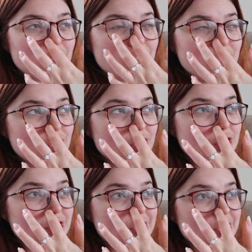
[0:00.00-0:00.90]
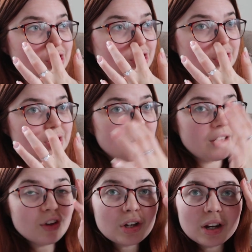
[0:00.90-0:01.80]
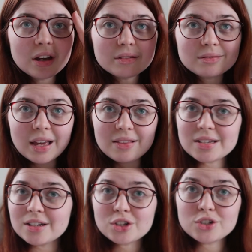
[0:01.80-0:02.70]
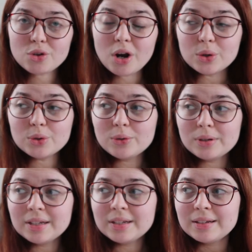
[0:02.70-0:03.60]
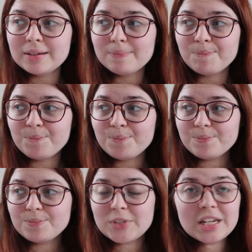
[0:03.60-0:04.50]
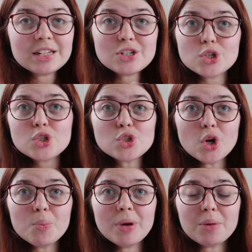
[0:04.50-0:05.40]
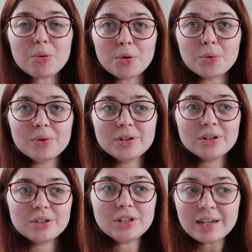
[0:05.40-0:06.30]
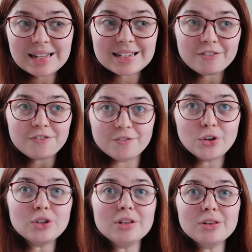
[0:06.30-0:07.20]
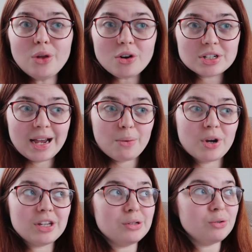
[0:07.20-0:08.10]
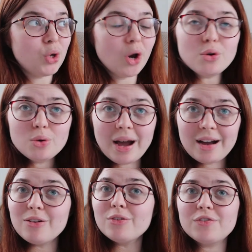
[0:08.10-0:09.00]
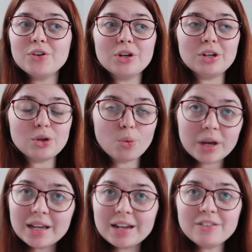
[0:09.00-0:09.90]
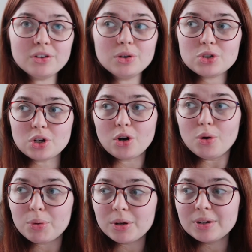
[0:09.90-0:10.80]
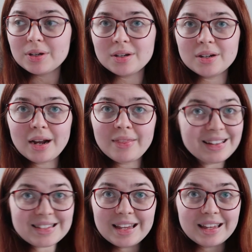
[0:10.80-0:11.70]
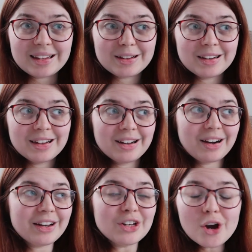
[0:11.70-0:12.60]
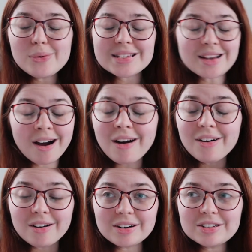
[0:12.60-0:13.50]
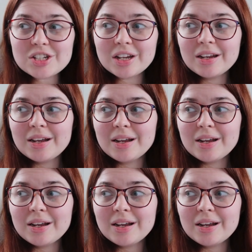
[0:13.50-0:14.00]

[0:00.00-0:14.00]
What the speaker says: just, if you're gonna get this under control, you need to just stop people. You need full lockdown where you go out for your weekly food shop and that's it. I know it's hard,